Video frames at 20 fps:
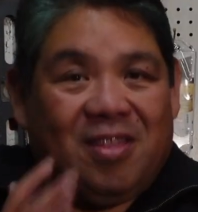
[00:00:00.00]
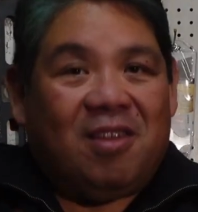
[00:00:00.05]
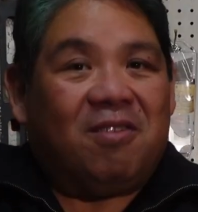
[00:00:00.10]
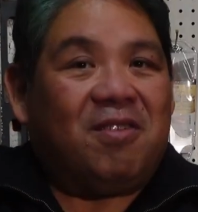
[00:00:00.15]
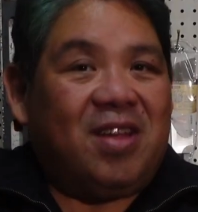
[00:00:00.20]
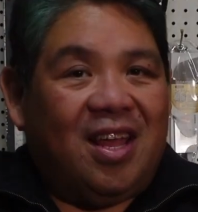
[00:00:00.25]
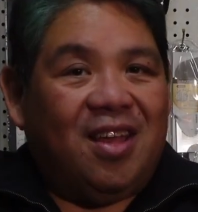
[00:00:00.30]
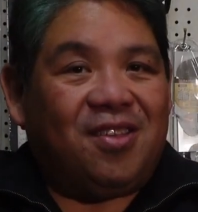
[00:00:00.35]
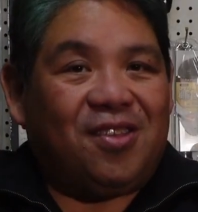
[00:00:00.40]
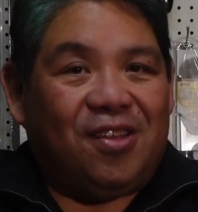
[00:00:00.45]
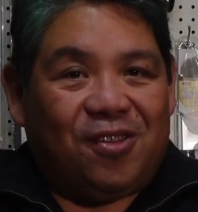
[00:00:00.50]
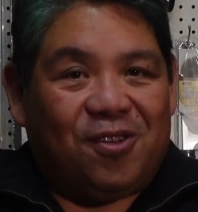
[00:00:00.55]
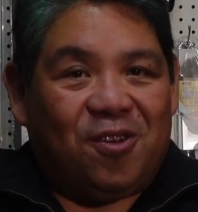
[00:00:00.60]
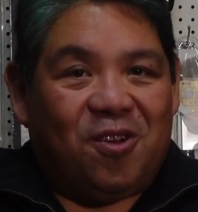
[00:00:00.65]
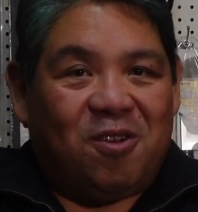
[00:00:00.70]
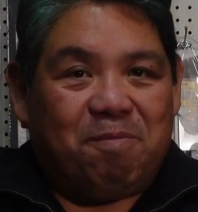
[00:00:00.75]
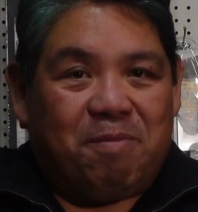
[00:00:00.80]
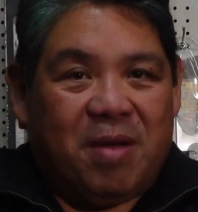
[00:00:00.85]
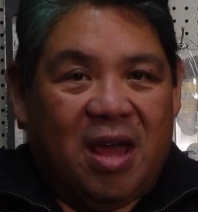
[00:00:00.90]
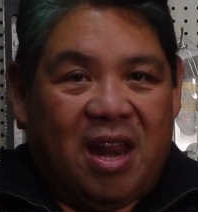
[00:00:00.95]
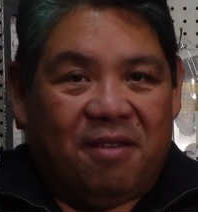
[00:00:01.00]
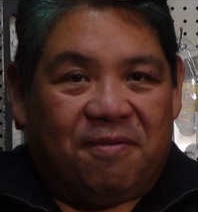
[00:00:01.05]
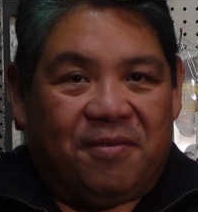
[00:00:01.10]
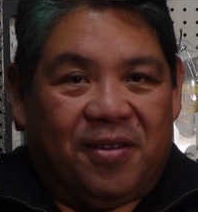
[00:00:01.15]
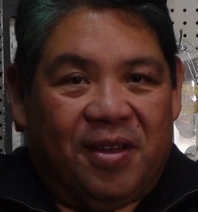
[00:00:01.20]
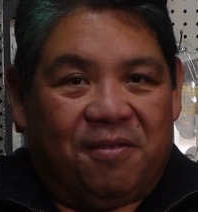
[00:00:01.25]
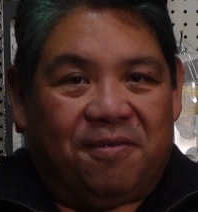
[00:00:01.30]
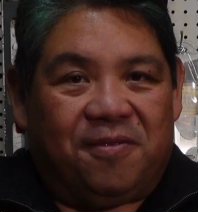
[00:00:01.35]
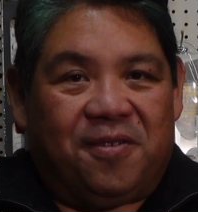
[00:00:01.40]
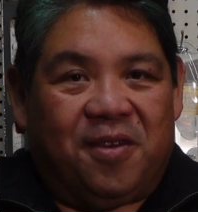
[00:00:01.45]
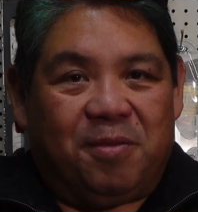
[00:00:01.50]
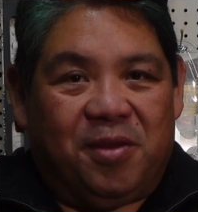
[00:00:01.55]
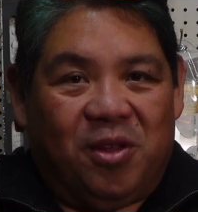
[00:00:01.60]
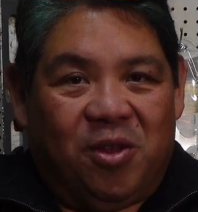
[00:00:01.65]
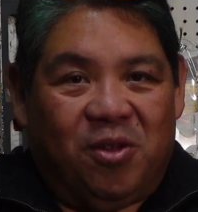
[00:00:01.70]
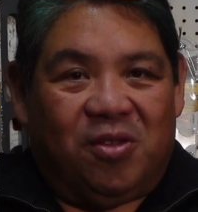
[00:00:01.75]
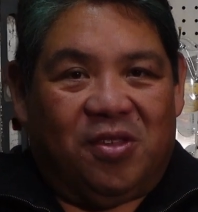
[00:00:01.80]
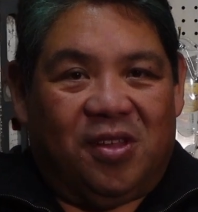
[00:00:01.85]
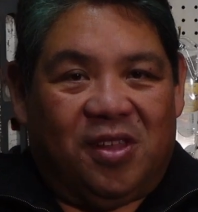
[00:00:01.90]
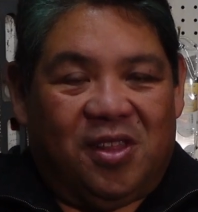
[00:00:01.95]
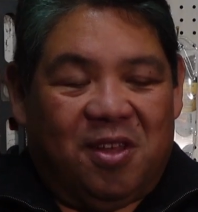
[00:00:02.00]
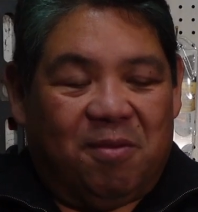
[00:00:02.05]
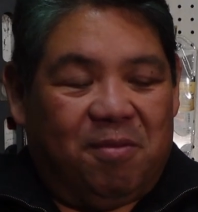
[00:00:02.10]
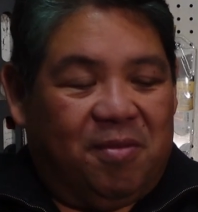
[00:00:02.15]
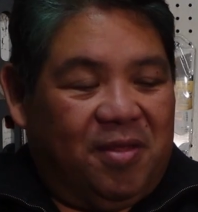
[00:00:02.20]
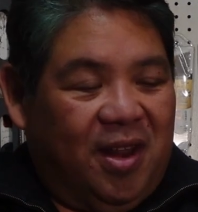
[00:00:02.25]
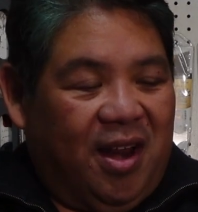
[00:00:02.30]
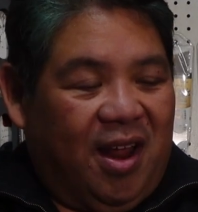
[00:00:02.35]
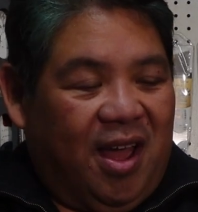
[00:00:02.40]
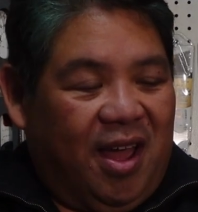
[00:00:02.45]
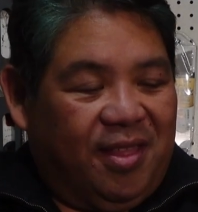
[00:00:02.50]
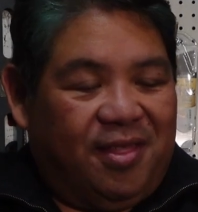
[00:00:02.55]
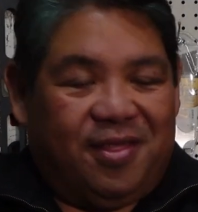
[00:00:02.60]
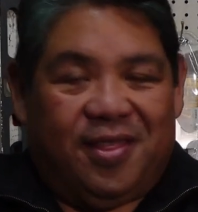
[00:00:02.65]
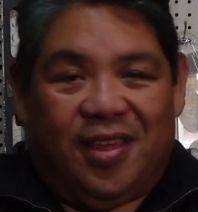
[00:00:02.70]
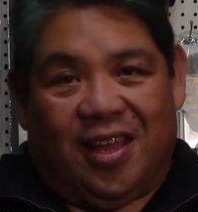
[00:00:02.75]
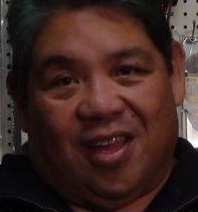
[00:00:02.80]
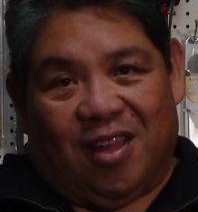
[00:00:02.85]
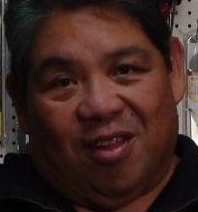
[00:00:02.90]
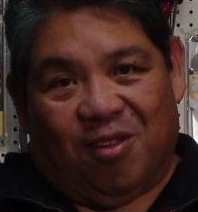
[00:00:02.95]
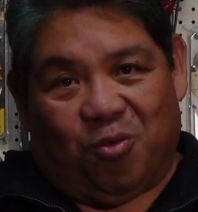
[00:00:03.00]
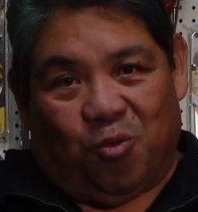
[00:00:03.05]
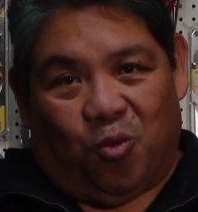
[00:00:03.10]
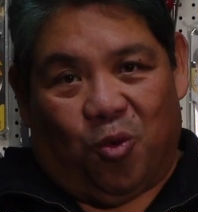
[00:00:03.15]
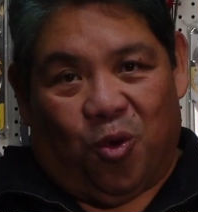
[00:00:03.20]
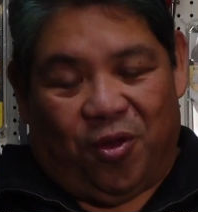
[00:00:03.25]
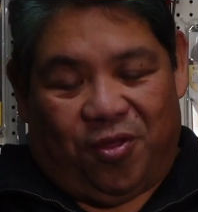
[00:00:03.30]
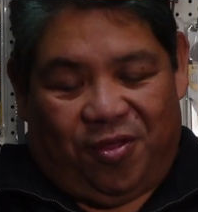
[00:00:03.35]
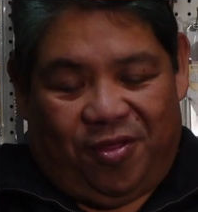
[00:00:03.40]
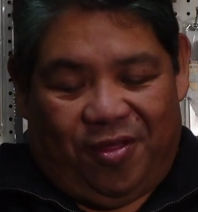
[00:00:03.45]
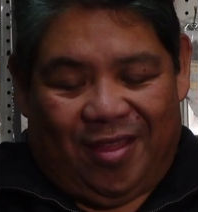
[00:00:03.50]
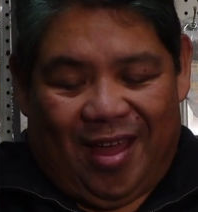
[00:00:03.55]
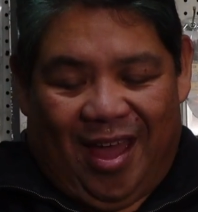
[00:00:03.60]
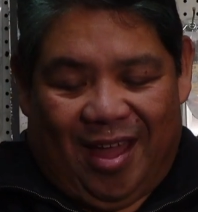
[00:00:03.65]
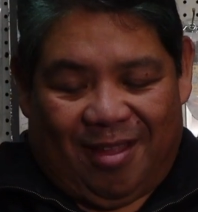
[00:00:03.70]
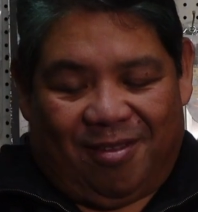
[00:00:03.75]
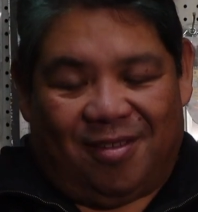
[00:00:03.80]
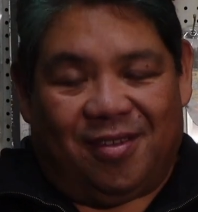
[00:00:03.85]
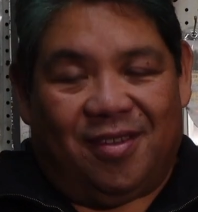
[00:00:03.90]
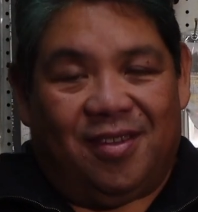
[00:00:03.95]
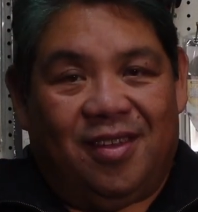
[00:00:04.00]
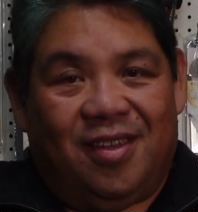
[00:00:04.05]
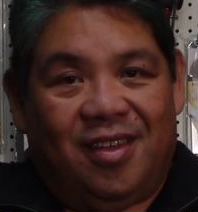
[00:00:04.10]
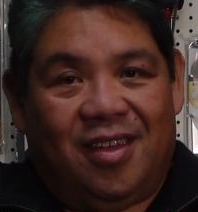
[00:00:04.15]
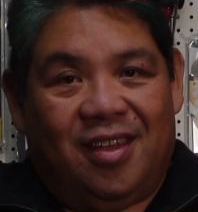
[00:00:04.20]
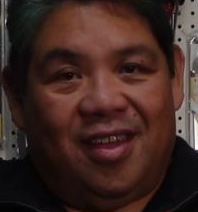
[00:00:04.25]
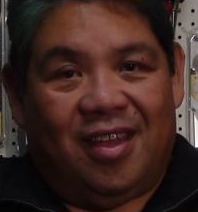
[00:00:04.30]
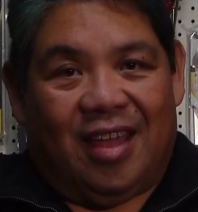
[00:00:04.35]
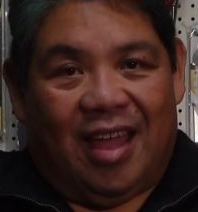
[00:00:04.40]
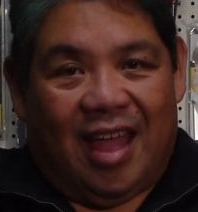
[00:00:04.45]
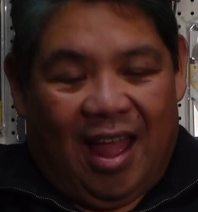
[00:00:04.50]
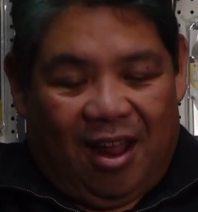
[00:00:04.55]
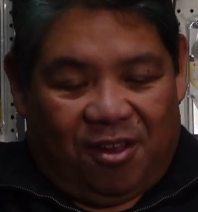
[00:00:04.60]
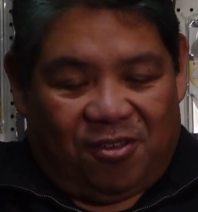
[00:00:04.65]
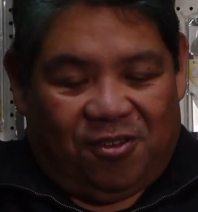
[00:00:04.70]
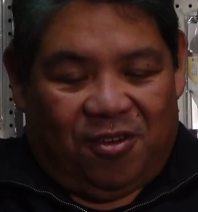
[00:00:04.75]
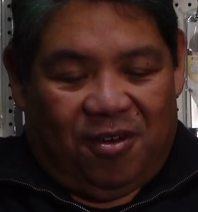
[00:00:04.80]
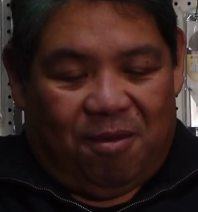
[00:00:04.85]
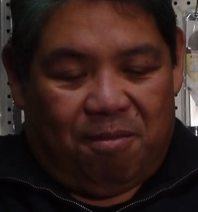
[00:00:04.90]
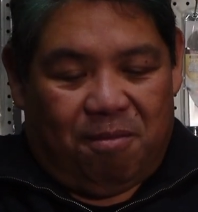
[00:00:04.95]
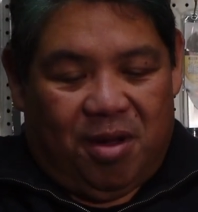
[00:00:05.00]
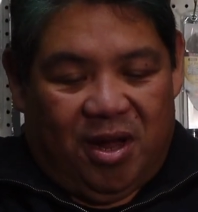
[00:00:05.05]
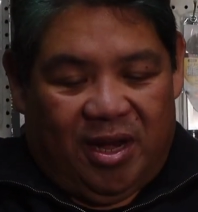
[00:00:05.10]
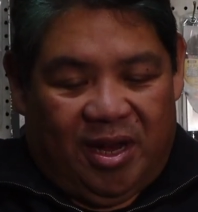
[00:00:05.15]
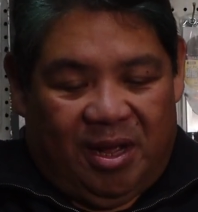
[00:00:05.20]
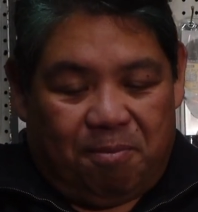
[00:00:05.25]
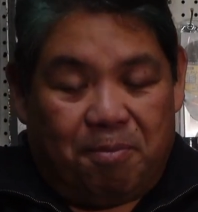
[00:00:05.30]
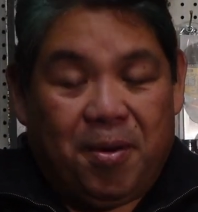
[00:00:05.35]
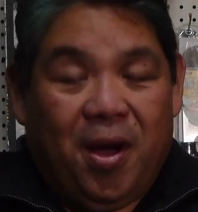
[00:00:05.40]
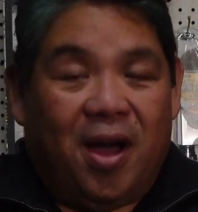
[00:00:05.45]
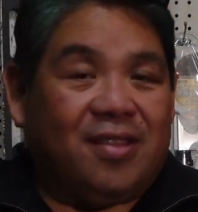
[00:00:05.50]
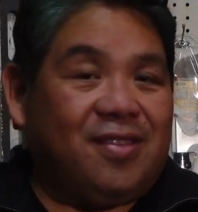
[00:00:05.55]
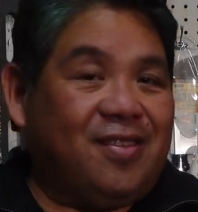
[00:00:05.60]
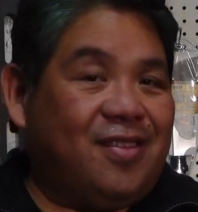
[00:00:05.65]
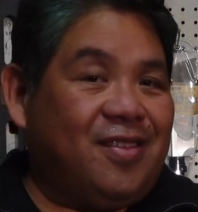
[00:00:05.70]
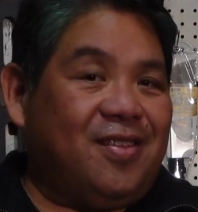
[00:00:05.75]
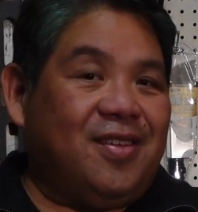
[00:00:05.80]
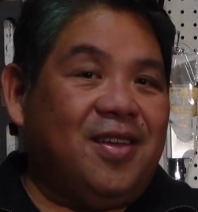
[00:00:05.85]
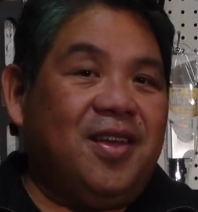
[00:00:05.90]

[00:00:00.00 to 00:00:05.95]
there is a certain benefit from using them that I think is worth that extra money. But